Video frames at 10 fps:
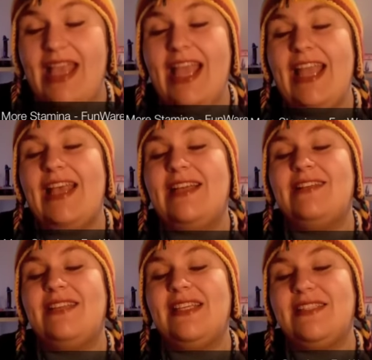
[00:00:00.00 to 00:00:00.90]
And
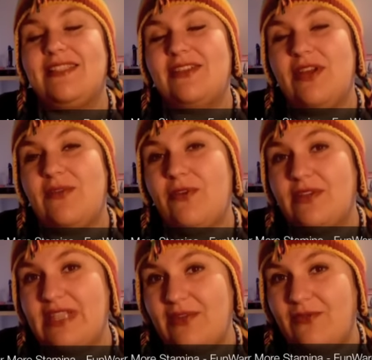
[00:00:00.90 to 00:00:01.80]
thanks to the great
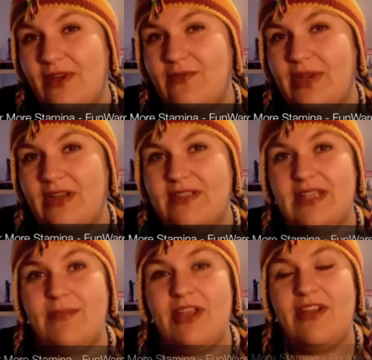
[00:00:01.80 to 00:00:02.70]
folks at Funwares,
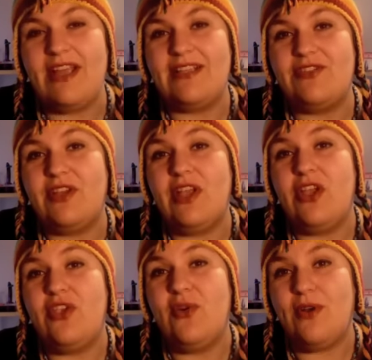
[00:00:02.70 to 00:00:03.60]
I'm here answering
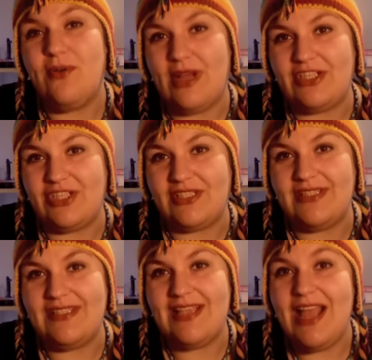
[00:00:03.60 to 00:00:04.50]
your
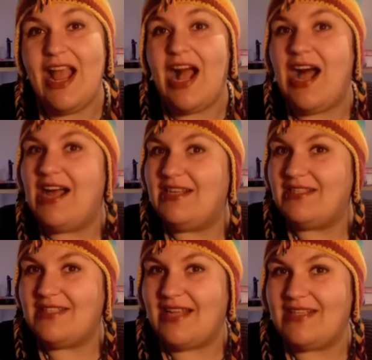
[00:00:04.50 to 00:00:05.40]
questions on
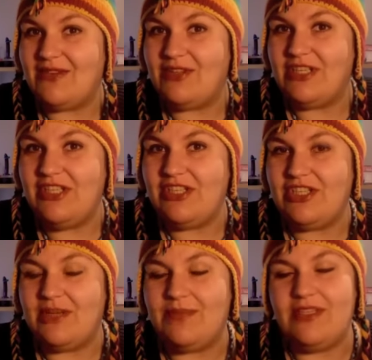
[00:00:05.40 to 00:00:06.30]
sex and relationships.